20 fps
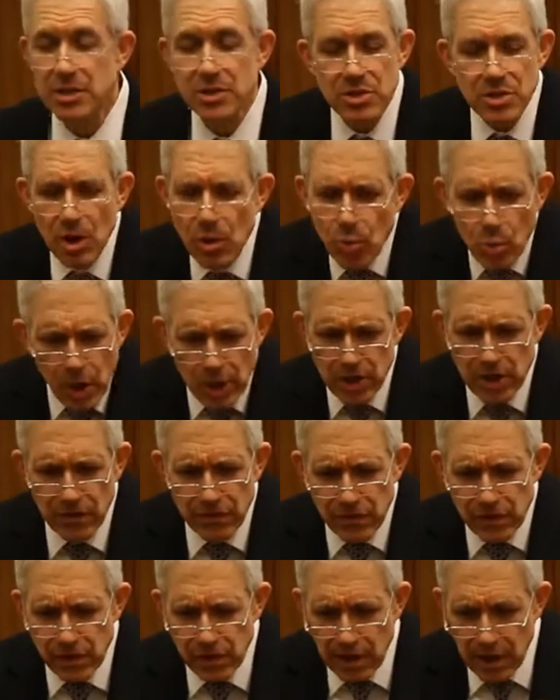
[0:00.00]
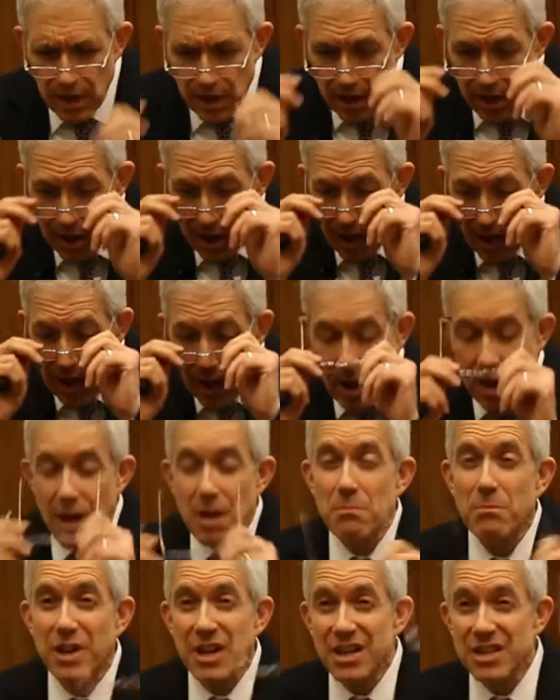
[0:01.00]
He's so wonderful.
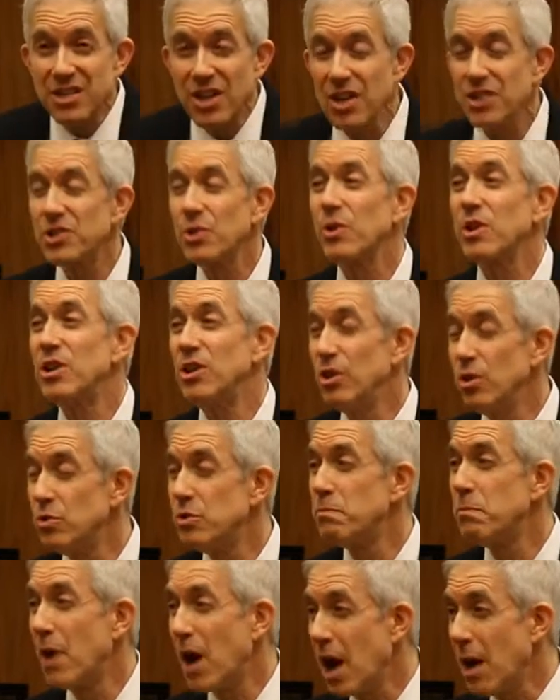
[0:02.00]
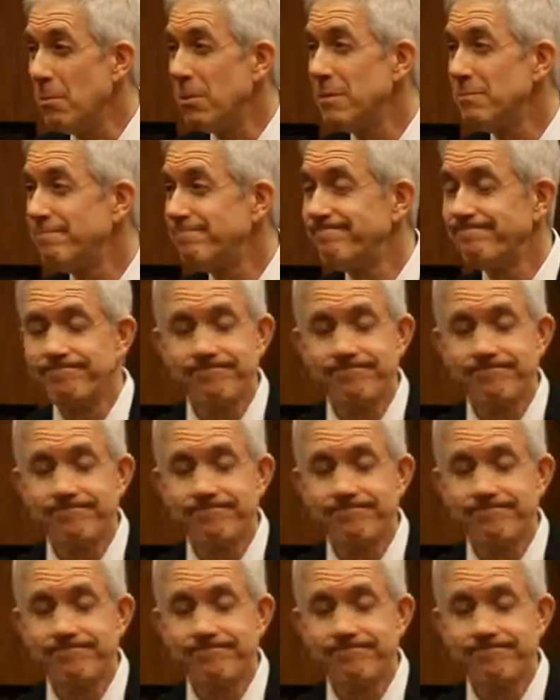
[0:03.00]
But he's also a huge problem.